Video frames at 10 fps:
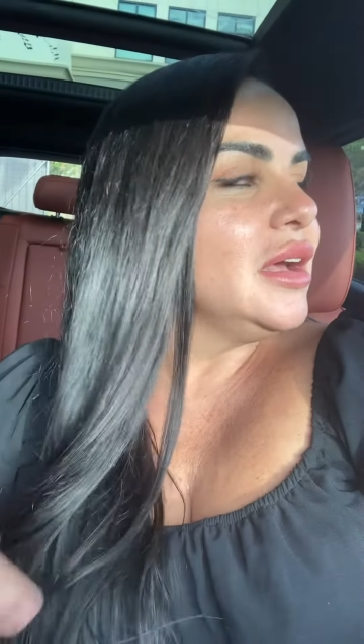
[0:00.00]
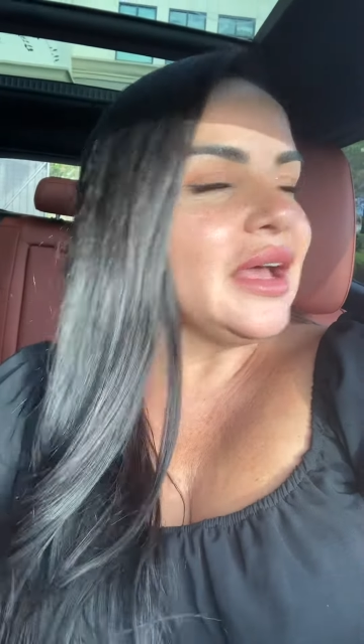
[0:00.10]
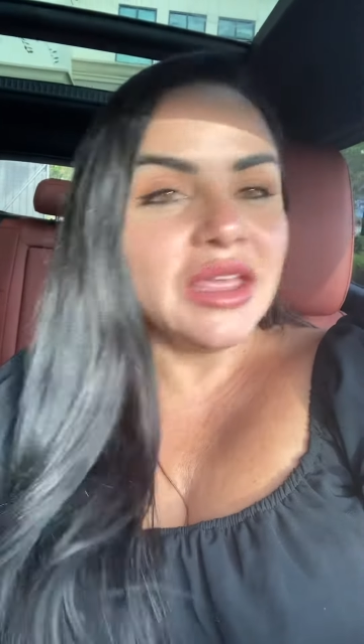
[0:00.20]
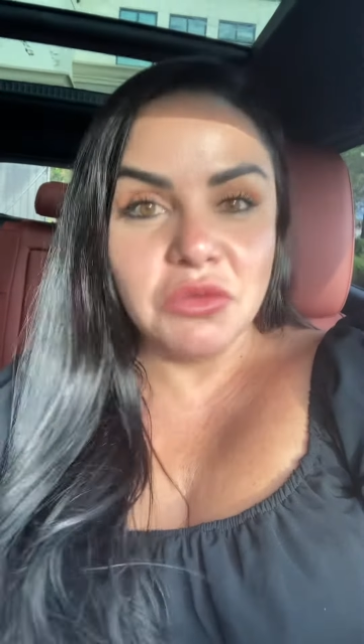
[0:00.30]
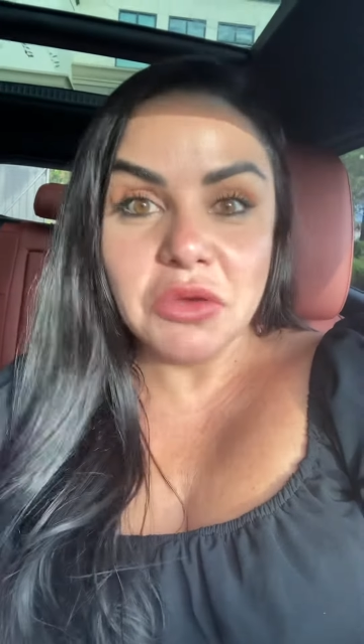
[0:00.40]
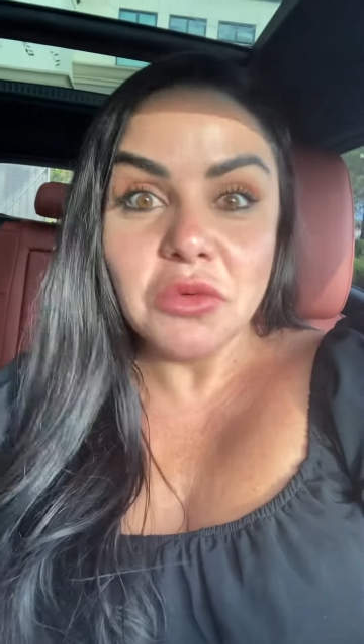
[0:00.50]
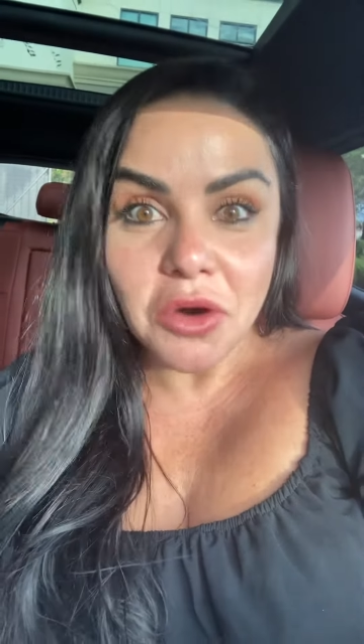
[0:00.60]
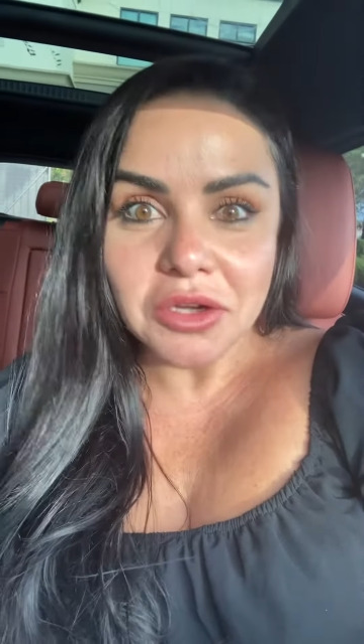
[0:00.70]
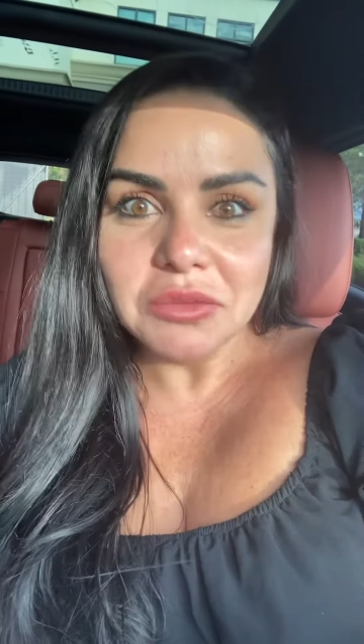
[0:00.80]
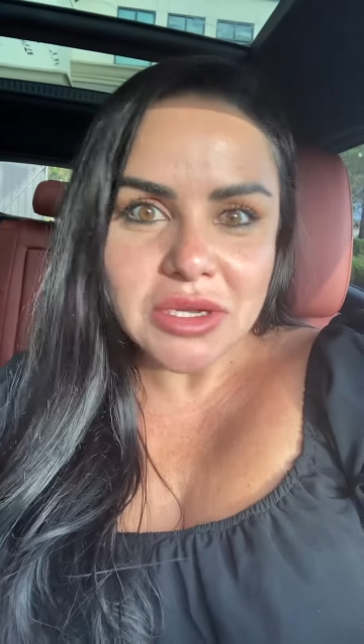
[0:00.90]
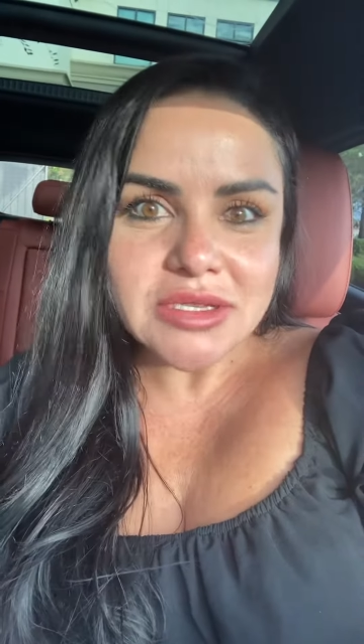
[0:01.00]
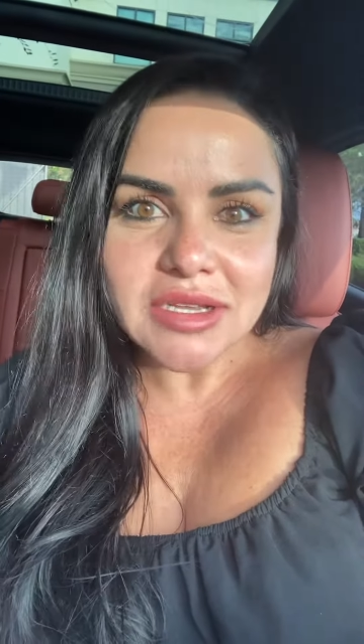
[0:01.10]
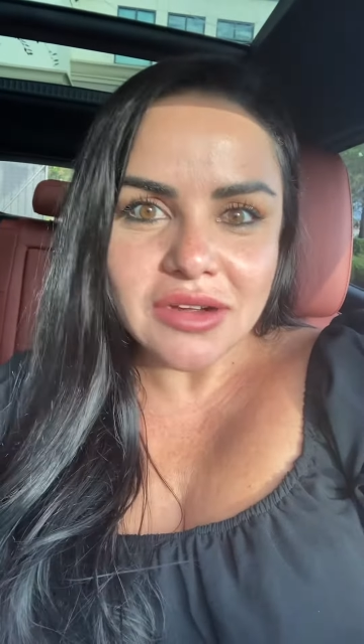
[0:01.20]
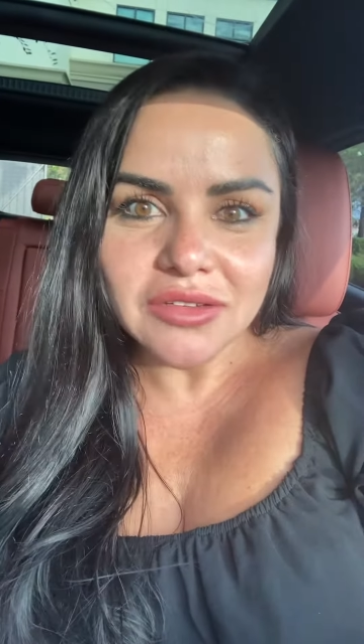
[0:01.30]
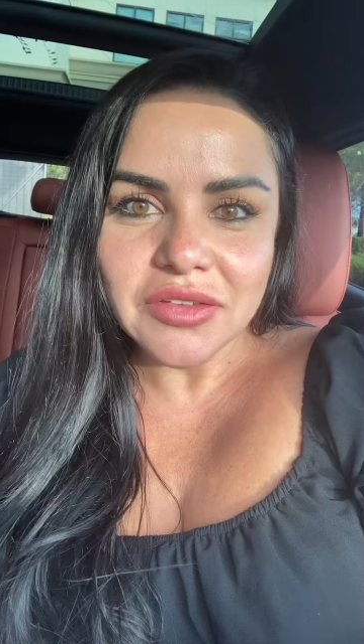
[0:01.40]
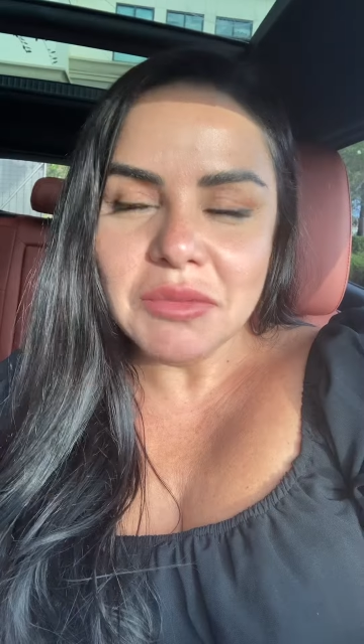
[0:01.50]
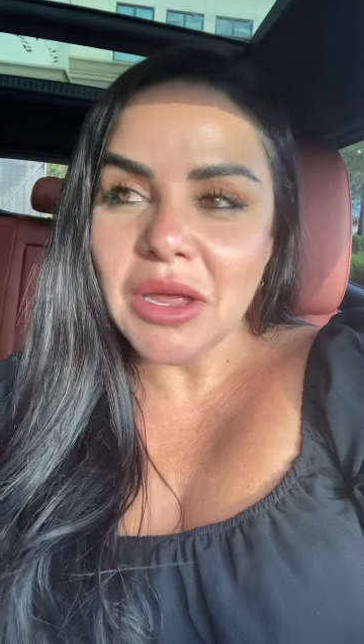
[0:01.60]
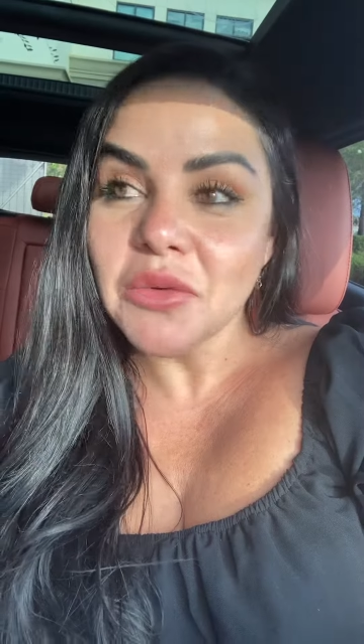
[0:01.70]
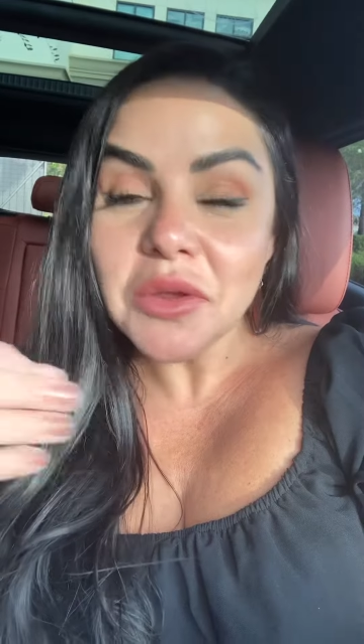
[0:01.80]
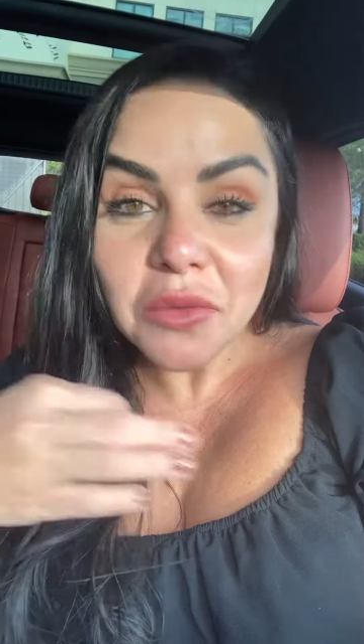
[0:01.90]
I can reward myself. And my
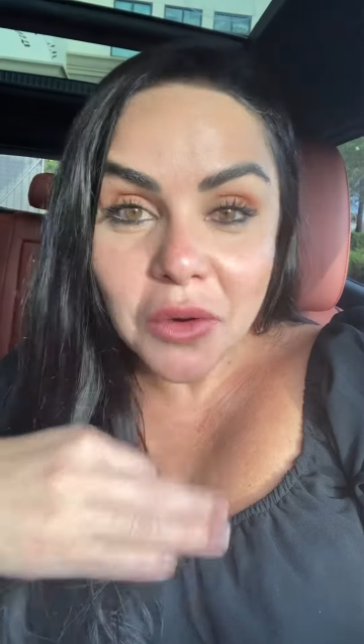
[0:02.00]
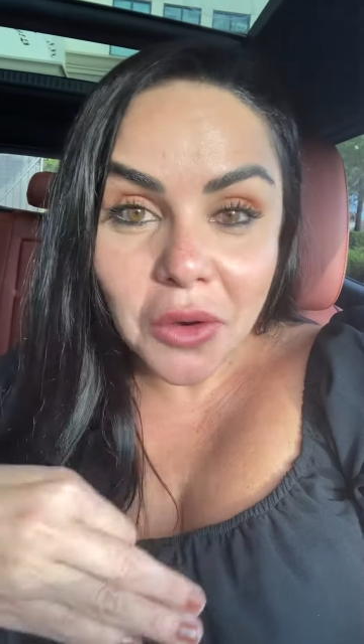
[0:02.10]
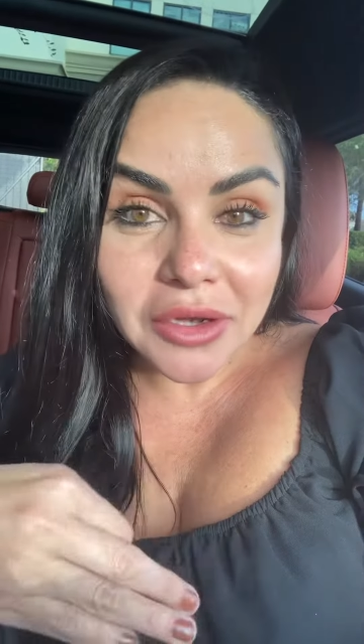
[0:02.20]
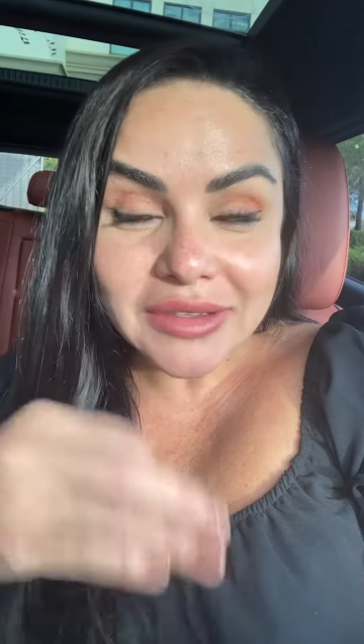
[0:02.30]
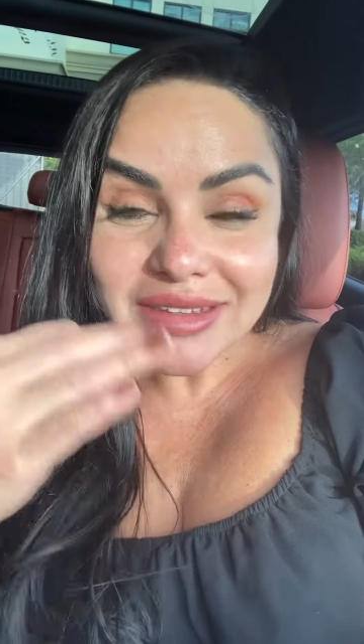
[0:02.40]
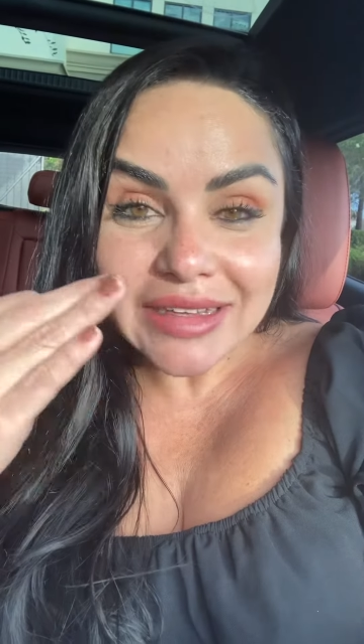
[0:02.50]
reward,